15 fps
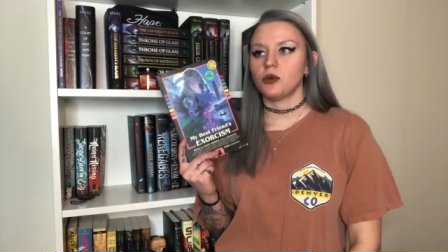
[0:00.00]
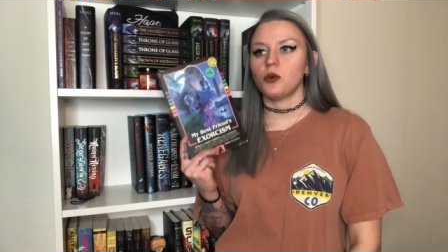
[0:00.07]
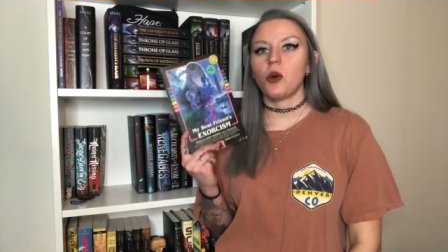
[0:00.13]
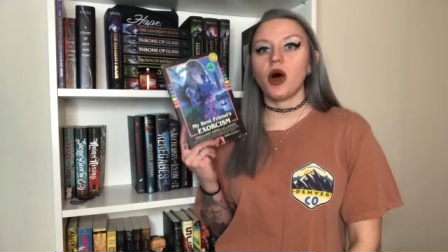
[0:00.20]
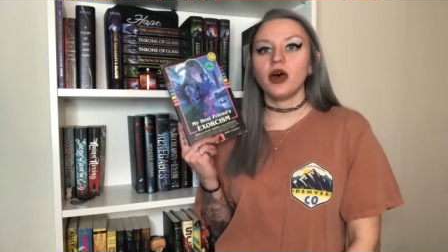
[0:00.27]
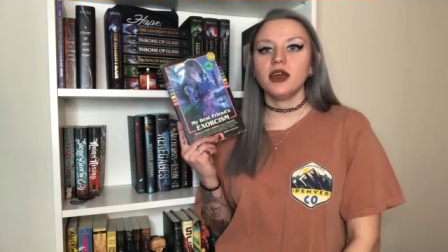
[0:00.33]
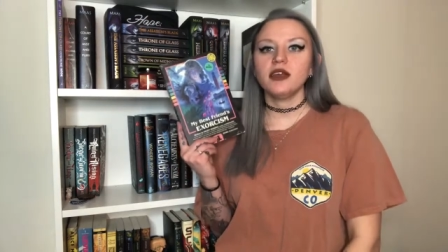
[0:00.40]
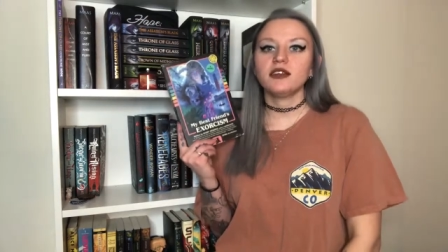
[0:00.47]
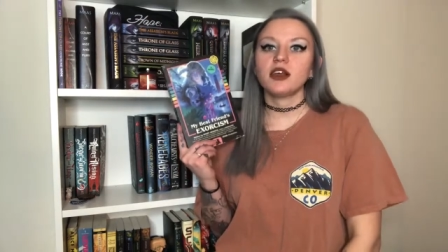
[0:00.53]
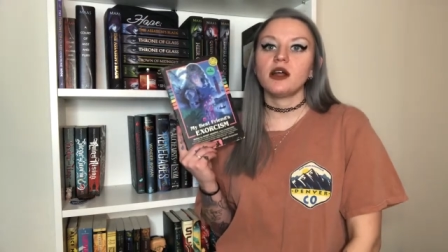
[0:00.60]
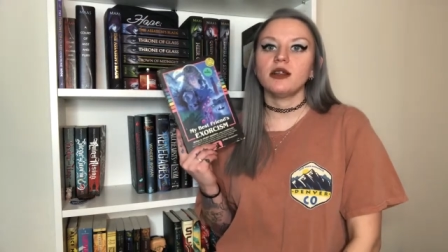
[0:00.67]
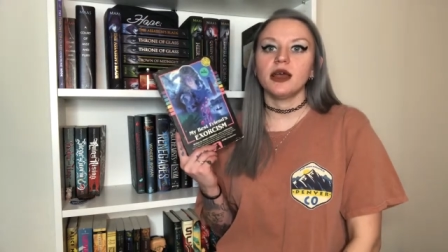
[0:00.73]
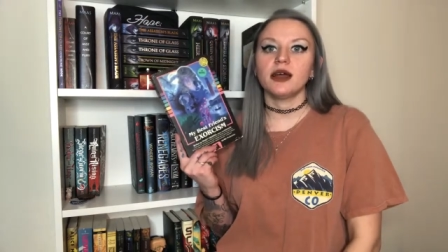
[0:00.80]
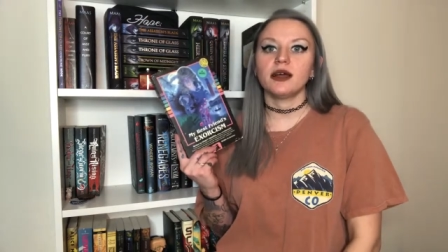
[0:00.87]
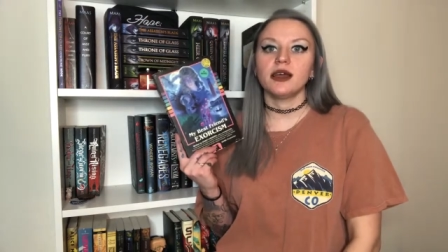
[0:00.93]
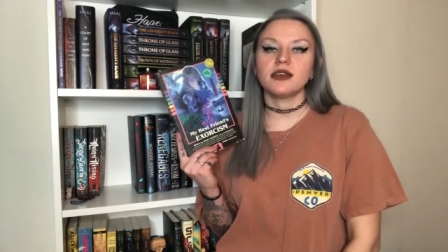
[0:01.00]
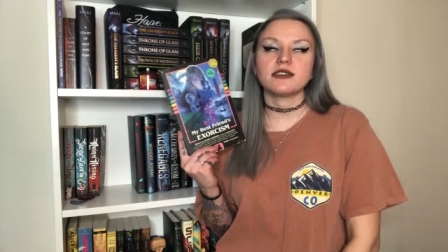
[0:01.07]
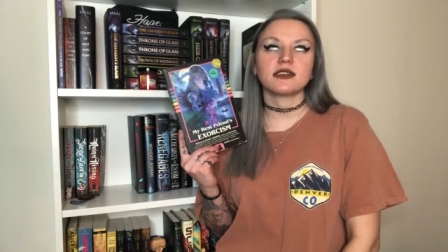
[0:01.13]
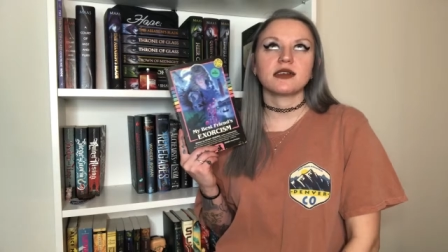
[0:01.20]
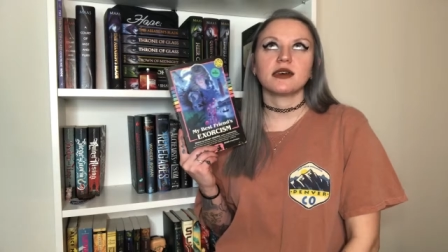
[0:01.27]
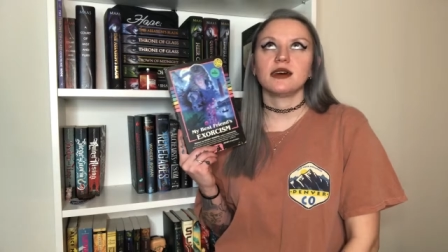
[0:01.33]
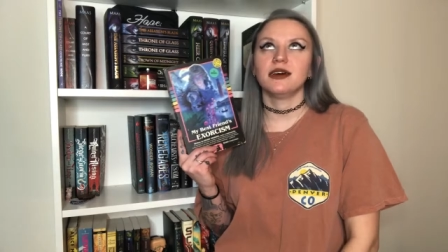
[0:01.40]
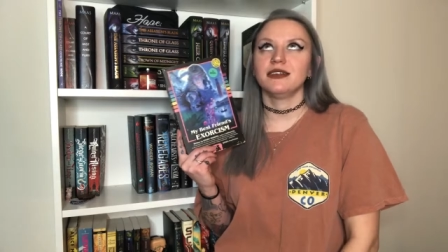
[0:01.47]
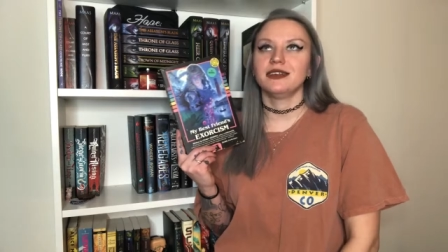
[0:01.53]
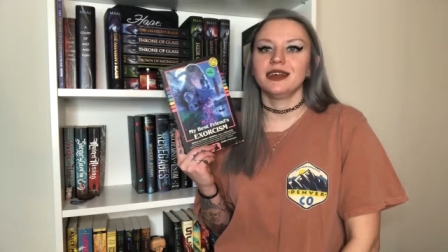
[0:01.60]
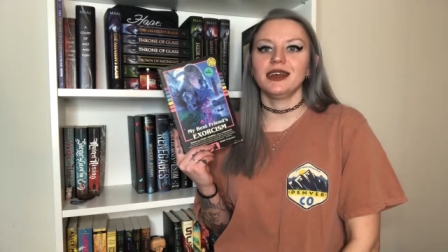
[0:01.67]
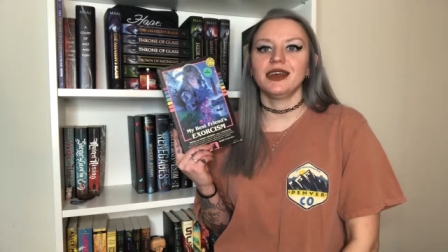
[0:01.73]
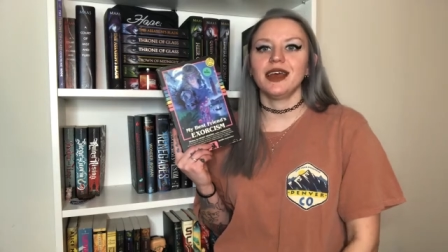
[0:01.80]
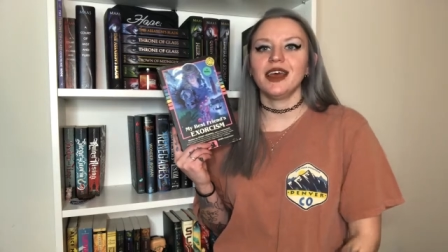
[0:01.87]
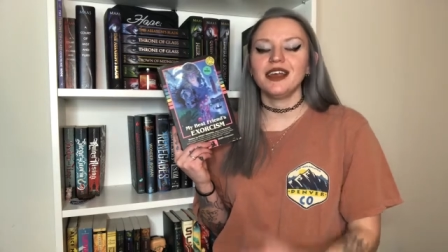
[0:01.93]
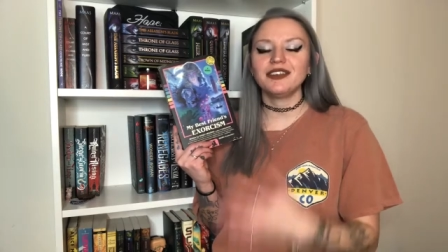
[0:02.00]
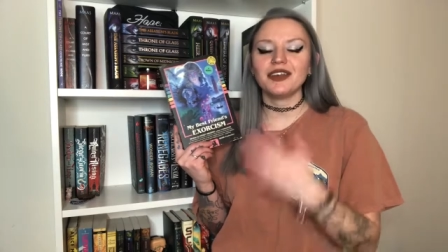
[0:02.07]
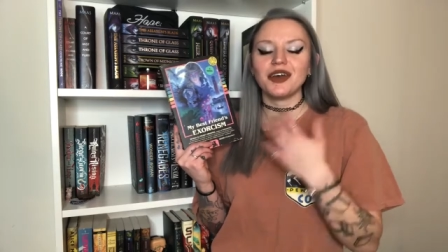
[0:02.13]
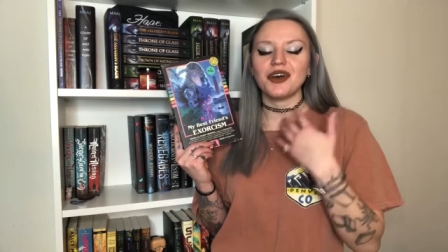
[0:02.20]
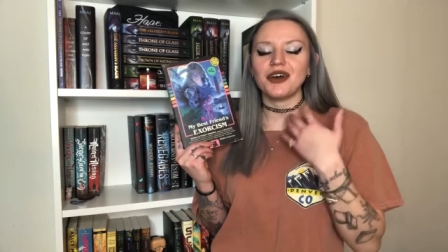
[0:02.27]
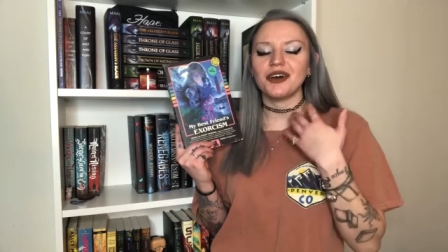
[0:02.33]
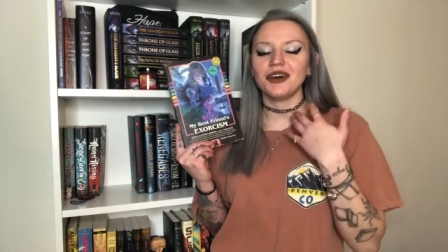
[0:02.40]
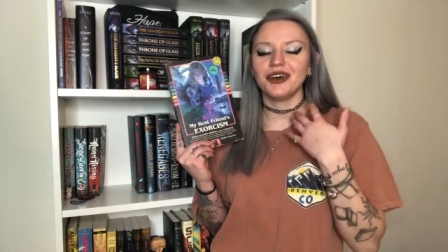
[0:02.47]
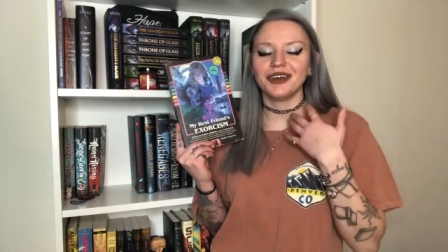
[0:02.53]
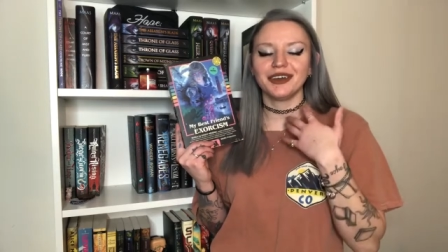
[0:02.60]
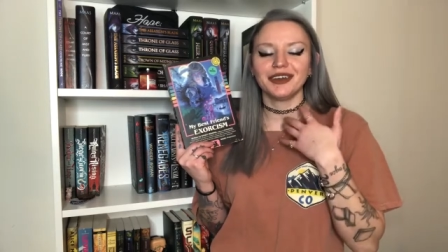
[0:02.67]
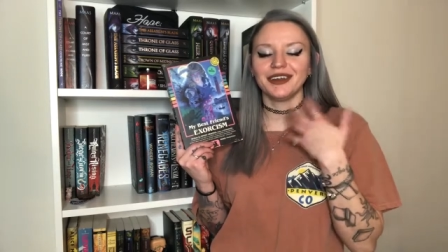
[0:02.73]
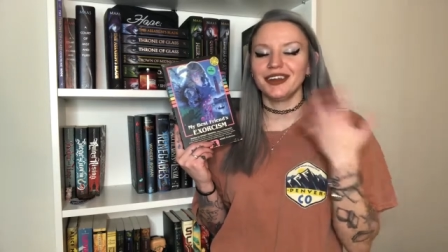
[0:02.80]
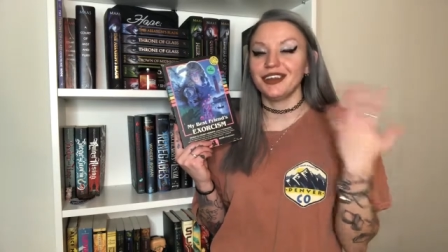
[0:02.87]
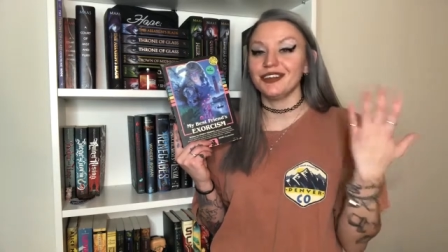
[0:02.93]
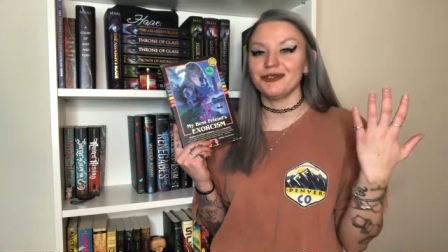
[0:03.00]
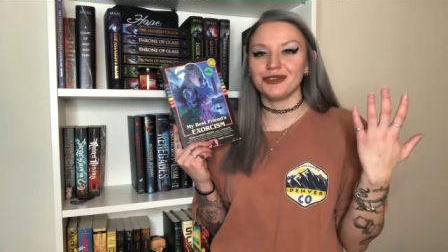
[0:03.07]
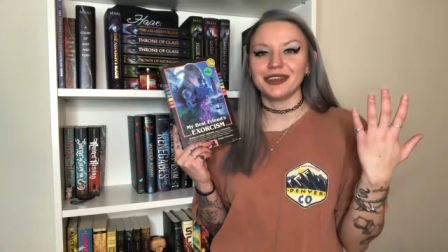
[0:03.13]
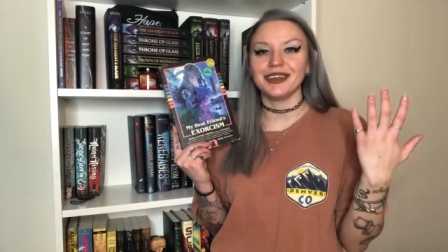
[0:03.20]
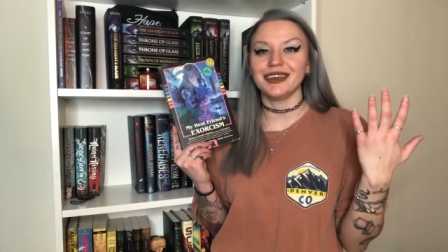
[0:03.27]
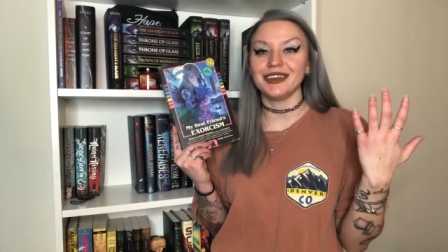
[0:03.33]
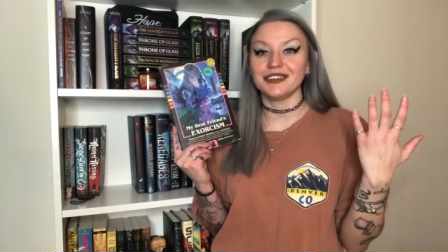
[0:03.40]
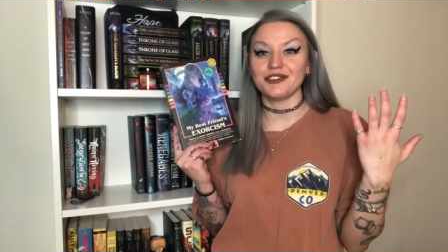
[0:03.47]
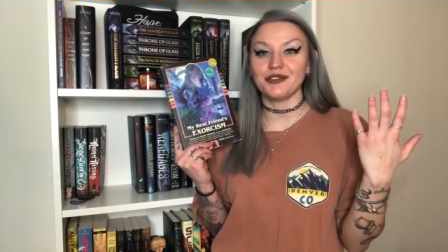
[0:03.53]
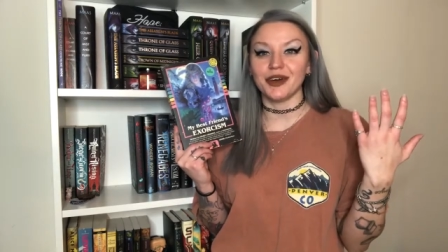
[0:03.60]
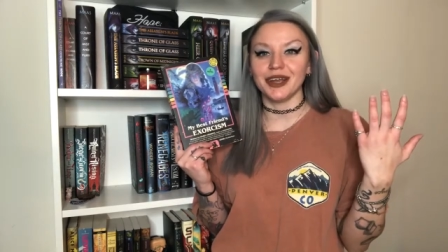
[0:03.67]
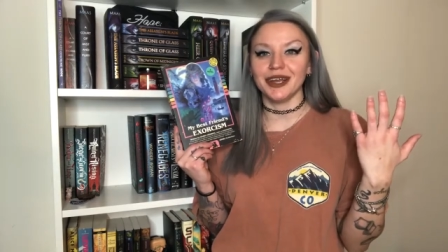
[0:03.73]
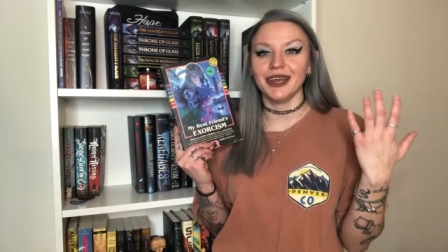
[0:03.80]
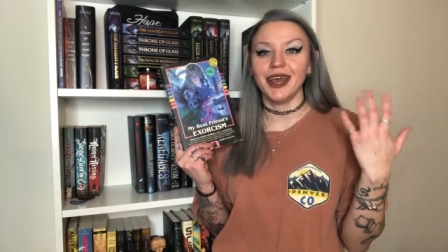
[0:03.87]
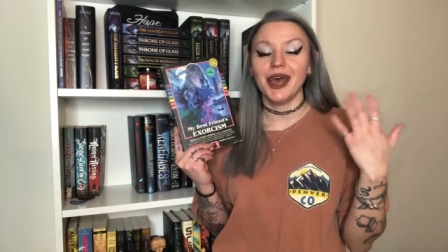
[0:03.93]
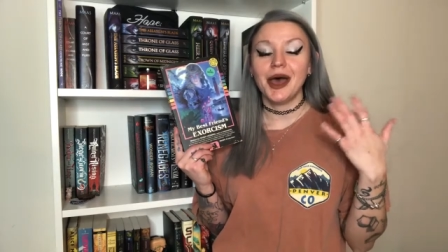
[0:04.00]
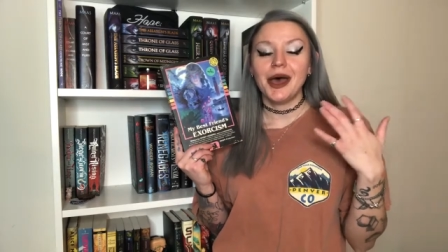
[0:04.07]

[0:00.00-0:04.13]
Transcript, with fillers: while it is hilarious because it it's it really is funny.